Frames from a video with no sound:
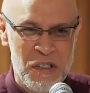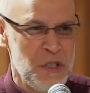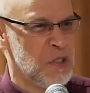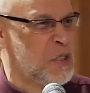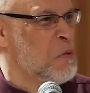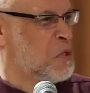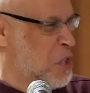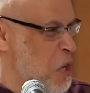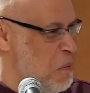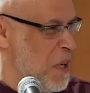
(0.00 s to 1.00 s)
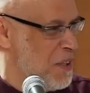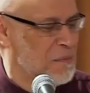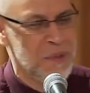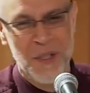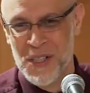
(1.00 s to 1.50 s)
You're so
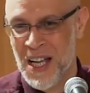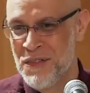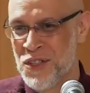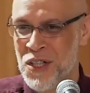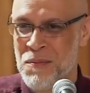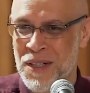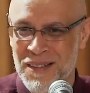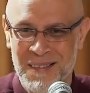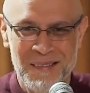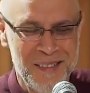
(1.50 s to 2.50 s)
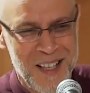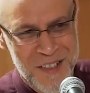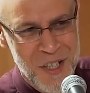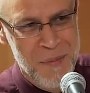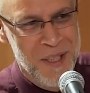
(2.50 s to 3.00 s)
German!" Because I have a German
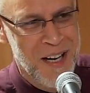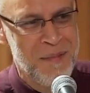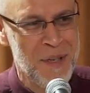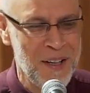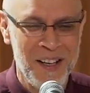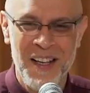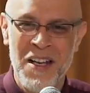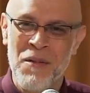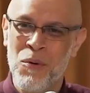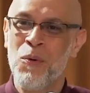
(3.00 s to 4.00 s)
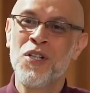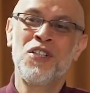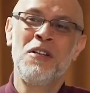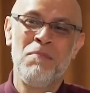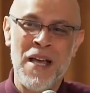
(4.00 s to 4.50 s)
grandmother. But what
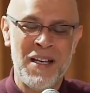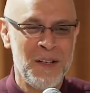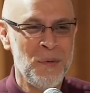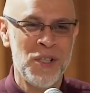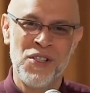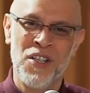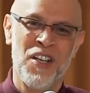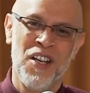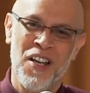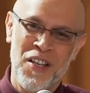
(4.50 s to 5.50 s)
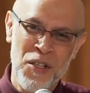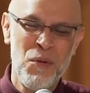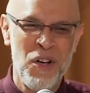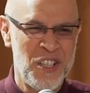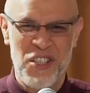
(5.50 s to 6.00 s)
she meant was that
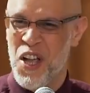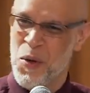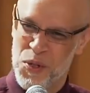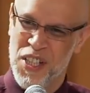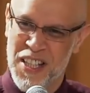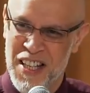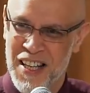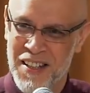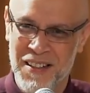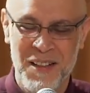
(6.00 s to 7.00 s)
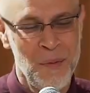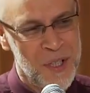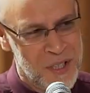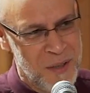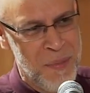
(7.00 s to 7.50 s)
you are just OCD,
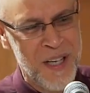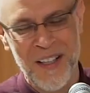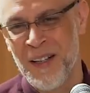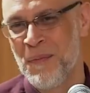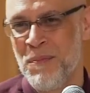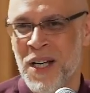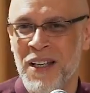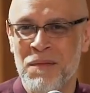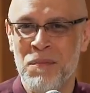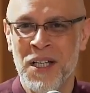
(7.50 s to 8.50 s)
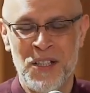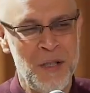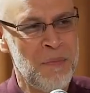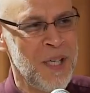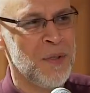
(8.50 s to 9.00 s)
which apparently my
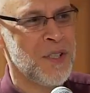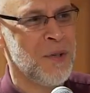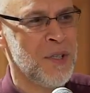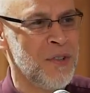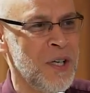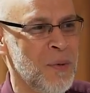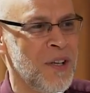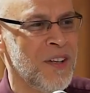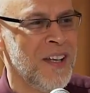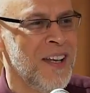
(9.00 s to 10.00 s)
GP also agreed with.